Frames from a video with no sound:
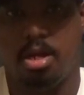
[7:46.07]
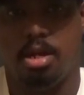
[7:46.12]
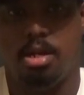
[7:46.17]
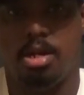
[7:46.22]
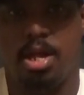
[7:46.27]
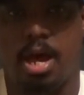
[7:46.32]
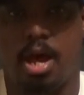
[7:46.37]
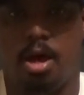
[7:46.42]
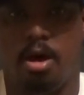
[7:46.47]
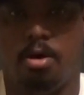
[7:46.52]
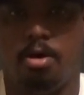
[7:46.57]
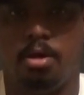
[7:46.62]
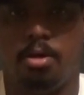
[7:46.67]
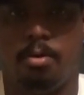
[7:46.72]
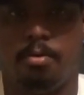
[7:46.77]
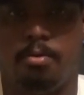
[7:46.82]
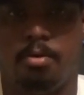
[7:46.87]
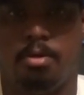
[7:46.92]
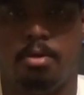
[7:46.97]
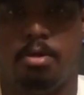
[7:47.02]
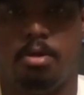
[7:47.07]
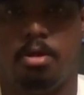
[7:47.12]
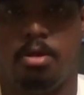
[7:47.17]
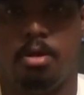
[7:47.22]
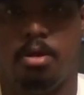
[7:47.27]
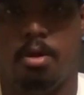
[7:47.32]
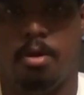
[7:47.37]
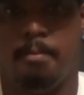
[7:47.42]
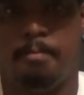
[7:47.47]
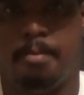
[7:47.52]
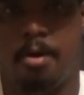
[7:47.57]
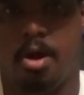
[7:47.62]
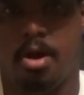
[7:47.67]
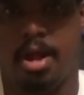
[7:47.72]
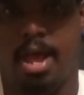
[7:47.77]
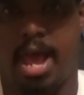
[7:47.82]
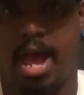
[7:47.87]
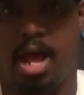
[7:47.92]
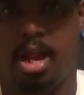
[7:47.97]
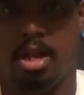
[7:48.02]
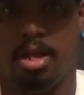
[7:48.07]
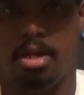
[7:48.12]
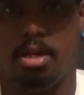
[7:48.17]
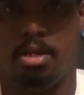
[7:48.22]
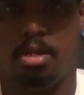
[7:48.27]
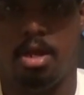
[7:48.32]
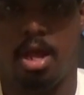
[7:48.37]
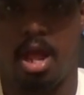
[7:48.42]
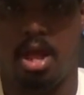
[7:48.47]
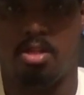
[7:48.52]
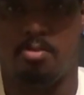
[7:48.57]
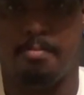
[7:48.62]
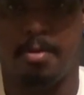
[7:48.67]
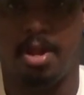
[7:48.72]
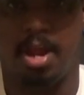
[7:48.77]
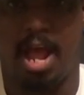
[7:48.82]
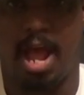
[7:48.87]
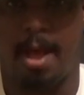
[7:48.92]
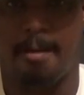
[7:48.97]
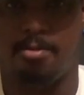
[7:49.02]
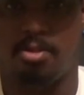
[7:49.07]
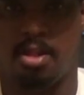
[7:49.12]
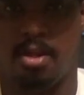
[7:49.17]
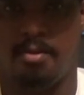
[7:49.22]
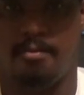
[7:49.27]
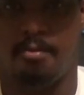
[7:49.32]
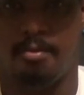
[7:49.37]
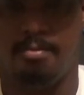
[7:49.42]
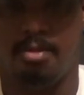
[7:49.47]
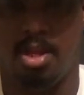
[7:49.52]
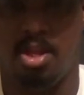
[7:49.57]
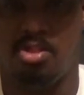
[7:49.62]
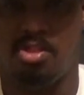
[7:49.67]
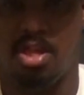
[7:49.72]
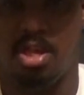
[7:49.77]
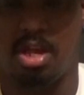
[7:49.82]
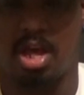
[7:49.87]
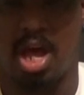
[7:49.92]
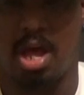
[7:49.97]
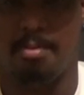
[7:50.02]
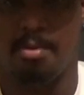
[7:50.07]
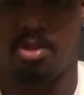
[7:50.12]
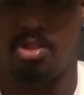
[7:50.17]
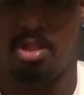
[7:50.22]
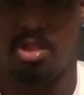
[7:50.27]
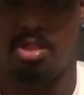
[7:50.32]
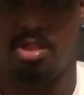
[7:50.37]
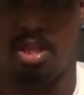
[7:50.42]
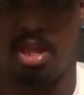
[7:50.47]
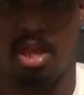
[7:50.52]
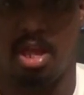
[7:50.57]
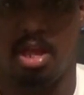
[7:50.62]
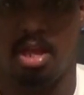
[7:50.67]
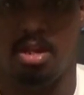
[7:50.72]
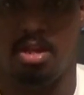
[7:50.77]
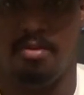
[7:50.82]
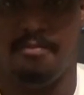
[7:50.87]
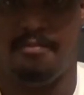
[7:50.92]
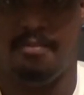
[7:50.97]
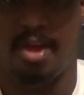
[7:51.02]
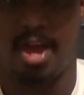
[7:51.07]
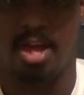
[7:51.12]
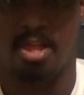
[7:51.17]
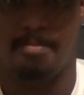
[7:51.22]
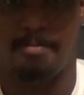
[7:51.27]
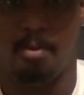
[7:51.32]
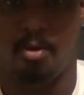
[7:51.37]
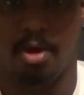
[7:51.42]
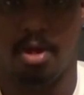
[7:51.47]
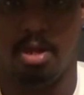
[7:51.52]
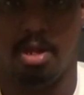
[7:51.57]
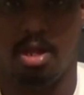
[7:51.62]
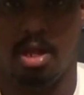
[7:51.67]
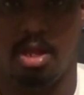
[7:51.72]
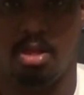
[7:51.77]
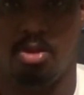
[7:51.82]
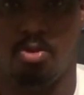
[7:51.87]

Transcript: Now, Bart Allen has been absent from DC Comics since the end of Flashpoint in